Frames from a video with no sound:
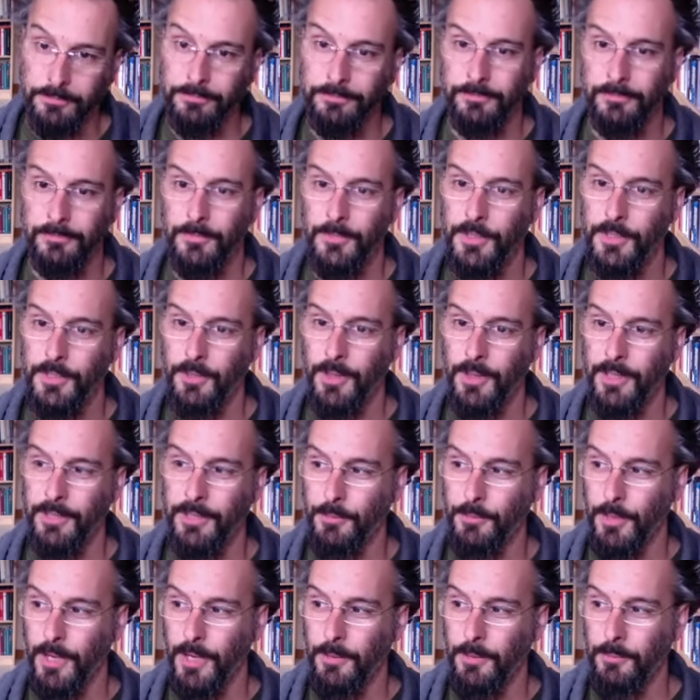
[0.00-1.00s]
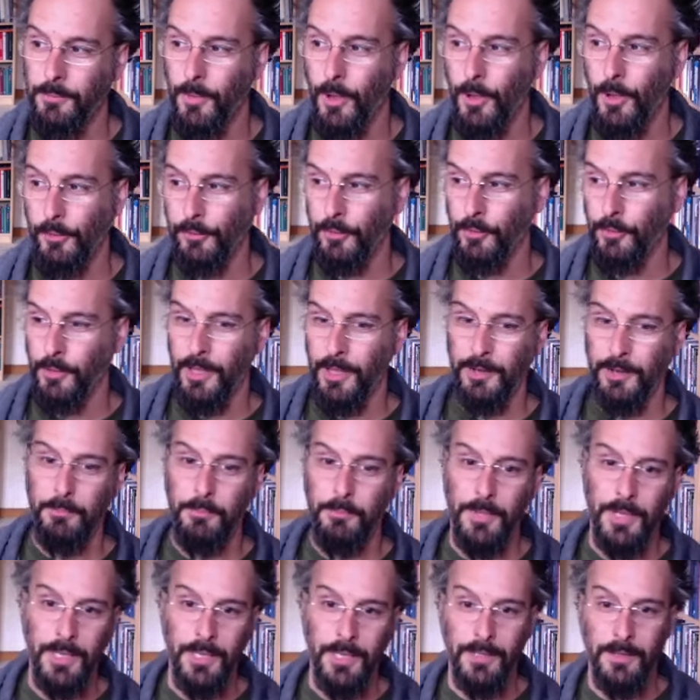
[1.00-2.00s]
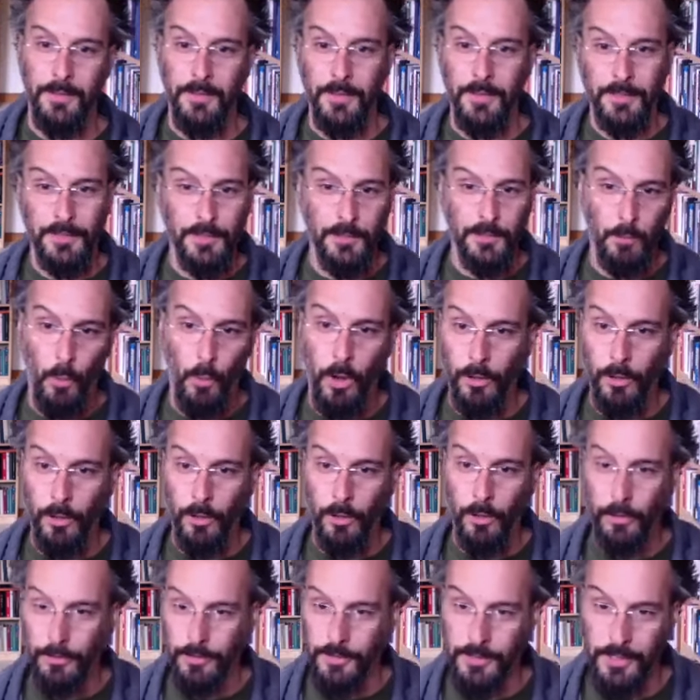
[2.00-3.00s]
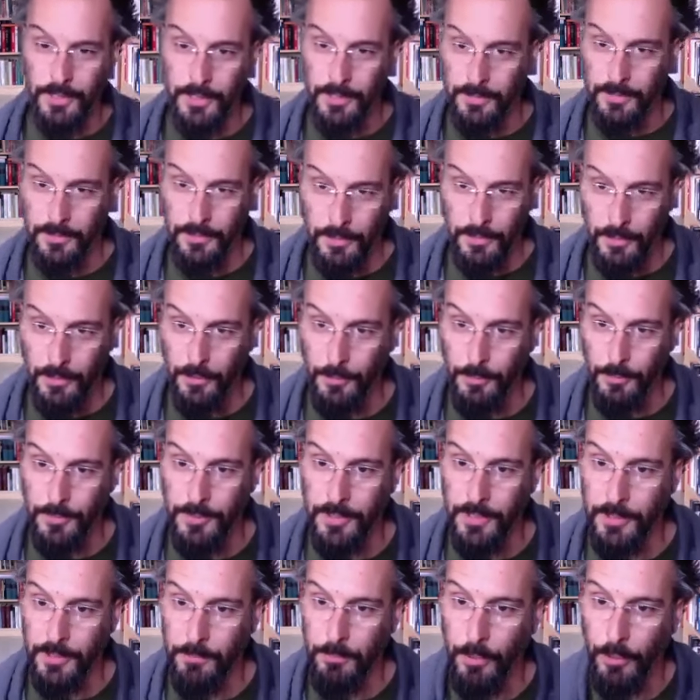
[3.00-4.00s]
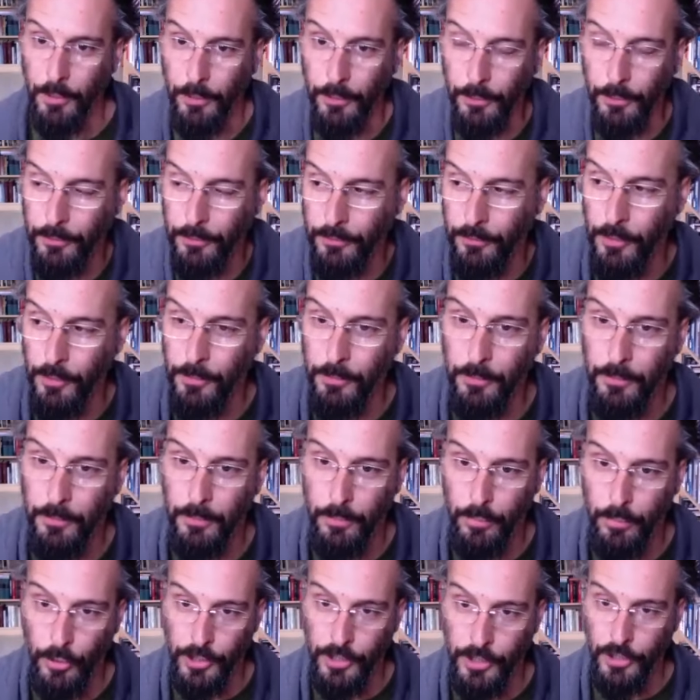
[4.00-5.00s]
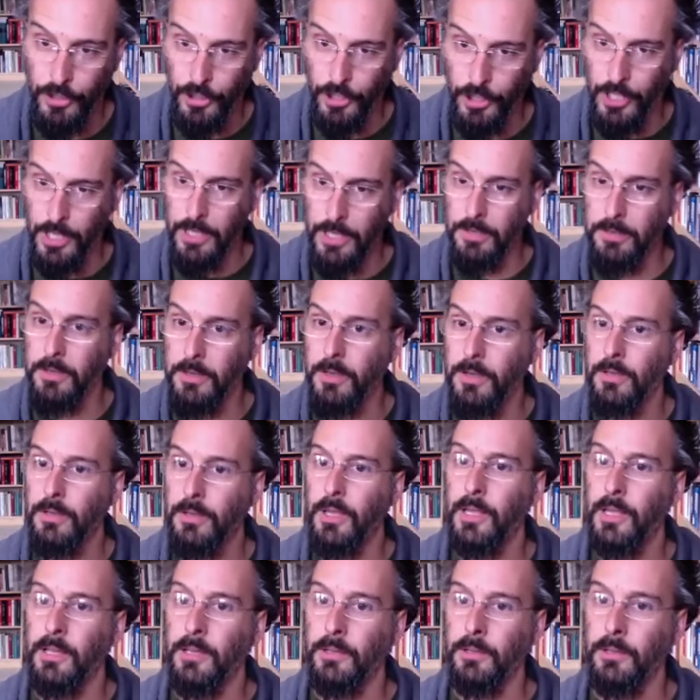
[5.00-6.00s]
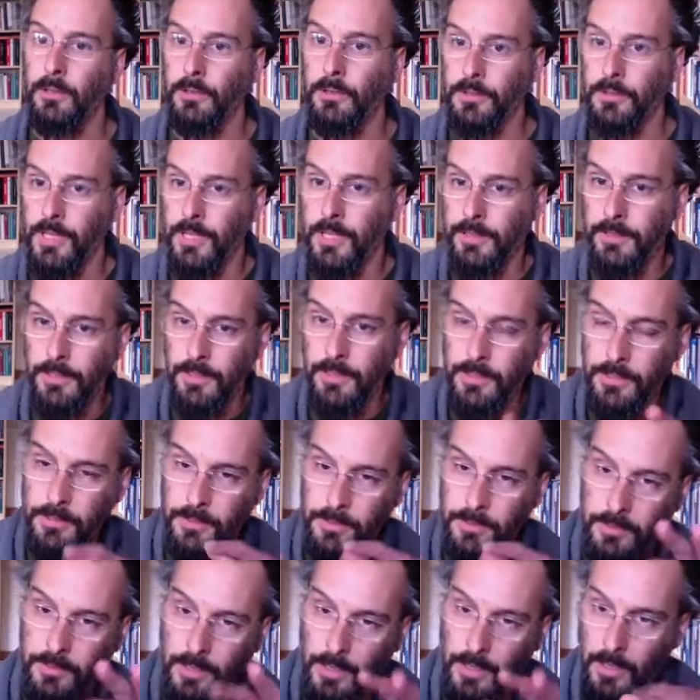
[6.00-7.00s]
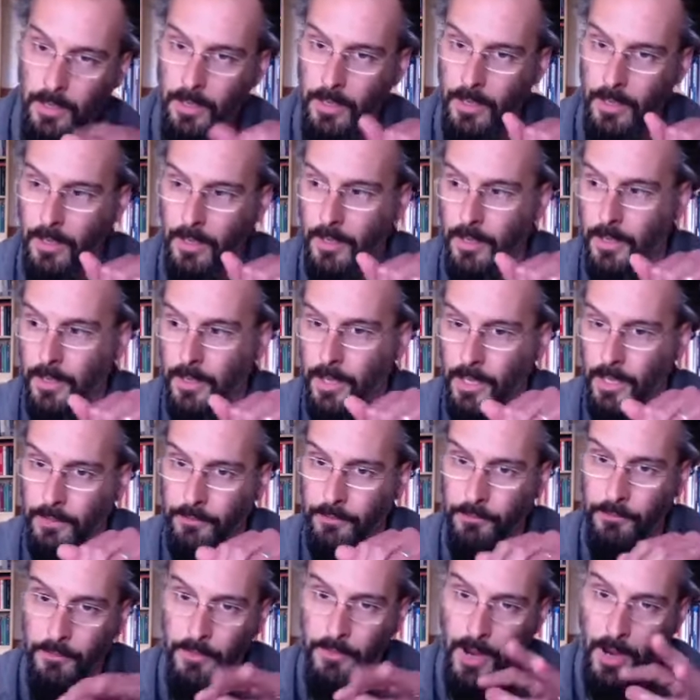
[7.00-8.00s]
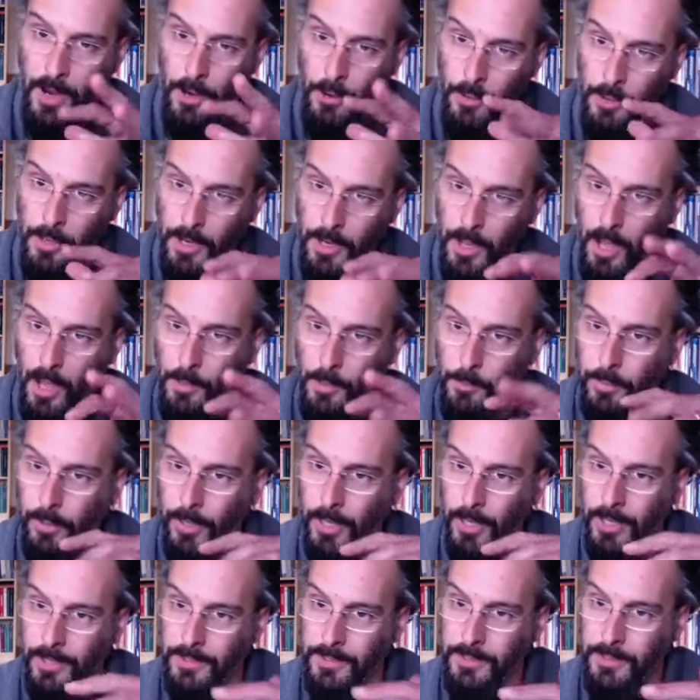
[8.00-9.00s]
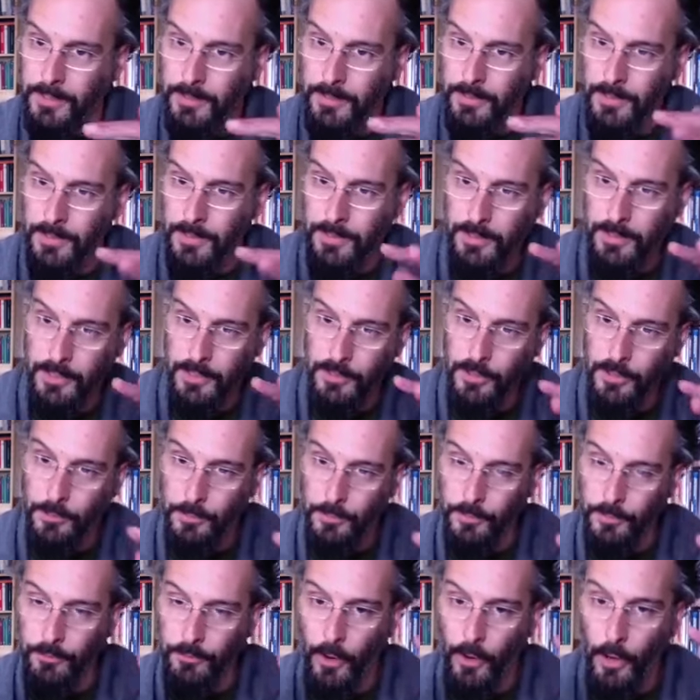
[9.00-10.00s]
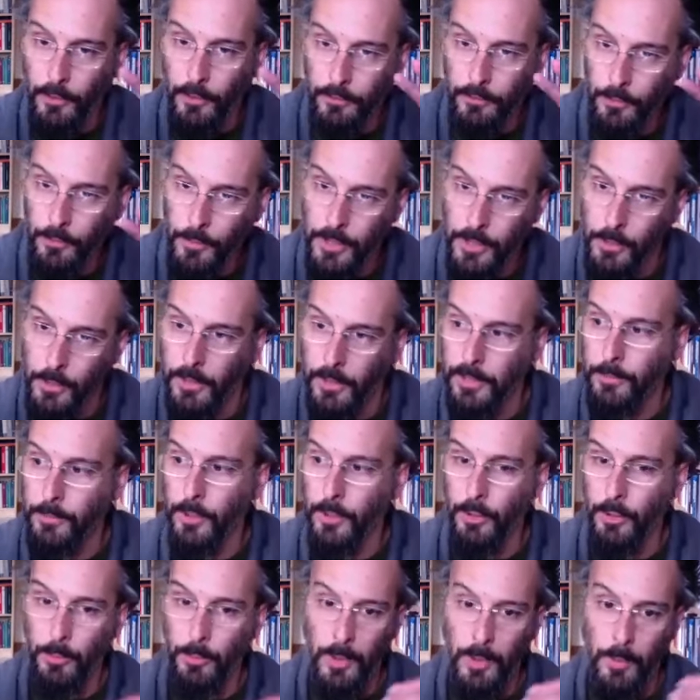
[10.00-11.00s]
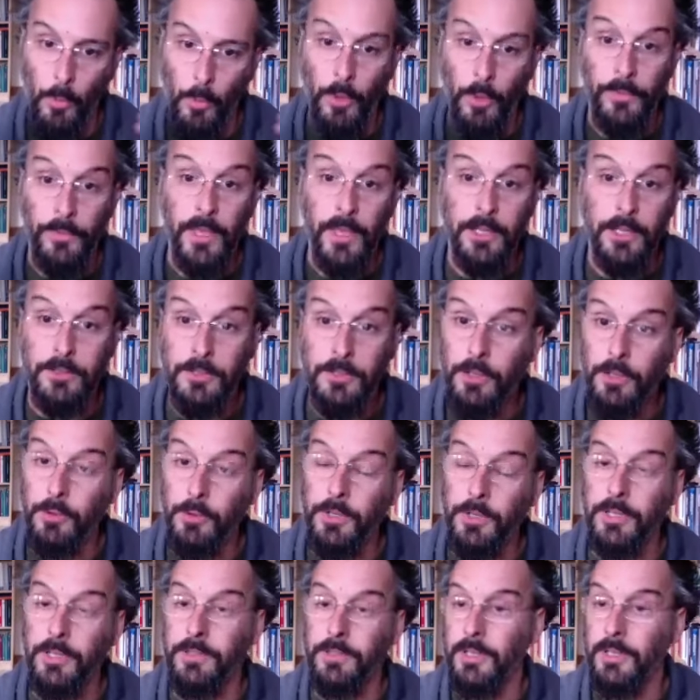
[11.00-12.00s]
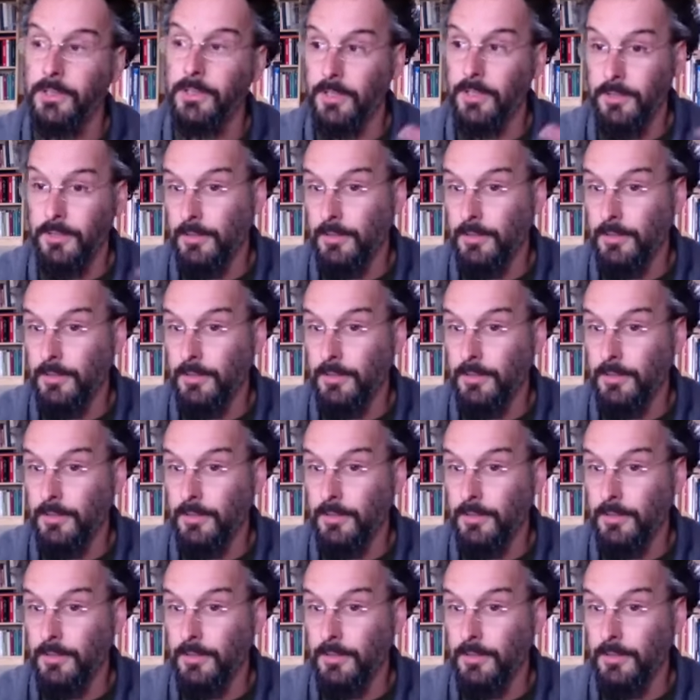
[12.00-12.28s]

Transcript: So that's what I also kind of mean, and this is Wallerstein's terms. He pulls from Prigogine and looks at these kind of very complex systems far from equilibrium and what they do, and he says this